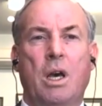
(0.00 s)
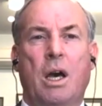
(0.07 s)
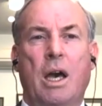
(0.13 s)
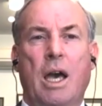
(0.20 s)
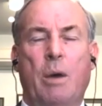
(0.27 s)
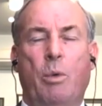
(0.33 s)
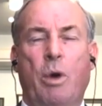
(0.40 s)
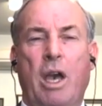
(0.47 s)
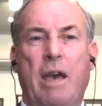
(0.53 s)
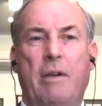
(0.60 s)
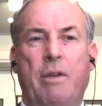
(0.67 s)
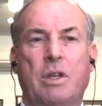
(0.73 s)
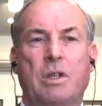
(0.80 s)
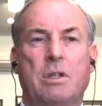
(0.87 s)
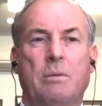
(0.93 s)
and we're
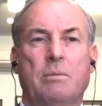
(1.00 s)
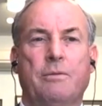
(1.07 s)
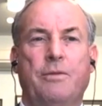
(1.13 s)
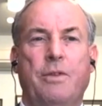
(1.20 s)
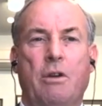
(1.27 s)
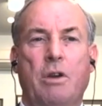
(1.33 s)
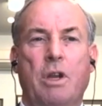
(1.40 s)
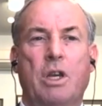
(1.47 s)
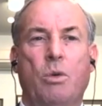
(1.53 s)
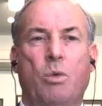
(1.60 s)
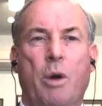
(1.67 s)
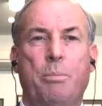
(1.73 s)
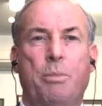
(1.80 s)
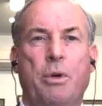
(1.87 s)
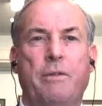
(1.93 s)
having some very
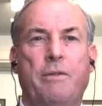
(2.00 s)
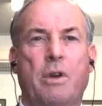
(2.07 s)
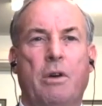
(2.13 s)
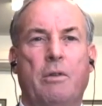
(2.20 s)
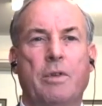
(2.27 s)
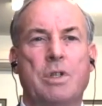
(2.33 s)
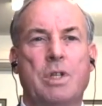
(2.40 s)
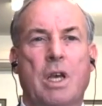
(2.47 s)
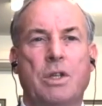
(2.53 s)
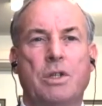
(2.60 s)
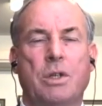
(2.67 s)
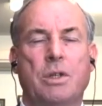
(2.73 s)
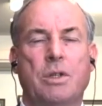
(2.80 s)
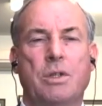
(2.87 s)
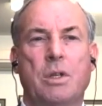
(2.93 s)
cooperative
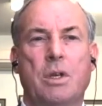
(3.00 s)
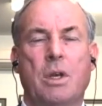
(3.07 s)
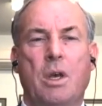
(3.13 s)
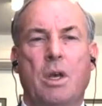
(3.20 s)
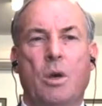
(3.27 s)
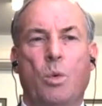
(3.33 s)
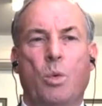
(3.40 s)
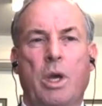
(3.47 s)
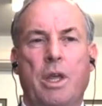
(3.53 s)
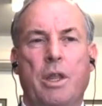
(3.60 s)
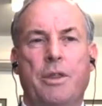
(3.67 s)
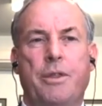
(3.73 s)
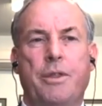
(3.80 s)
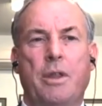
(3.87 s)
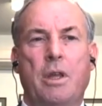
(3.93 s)
conversations
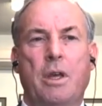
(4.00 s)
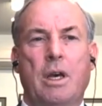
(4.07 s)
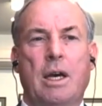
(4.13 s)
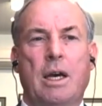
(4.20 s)
with